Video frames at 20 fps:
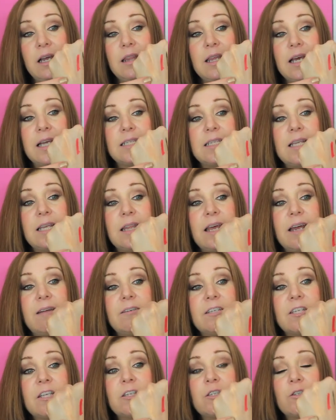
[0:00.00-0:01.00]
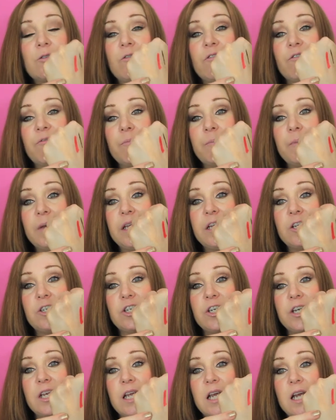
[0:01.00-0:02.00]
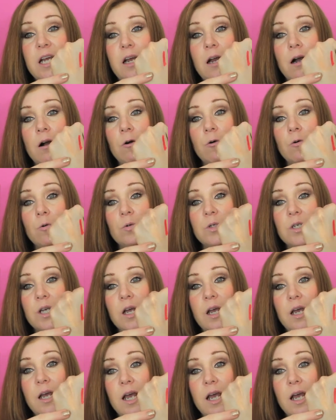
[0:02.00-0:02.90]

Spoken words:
That's it there. It's a sort of peachy gold,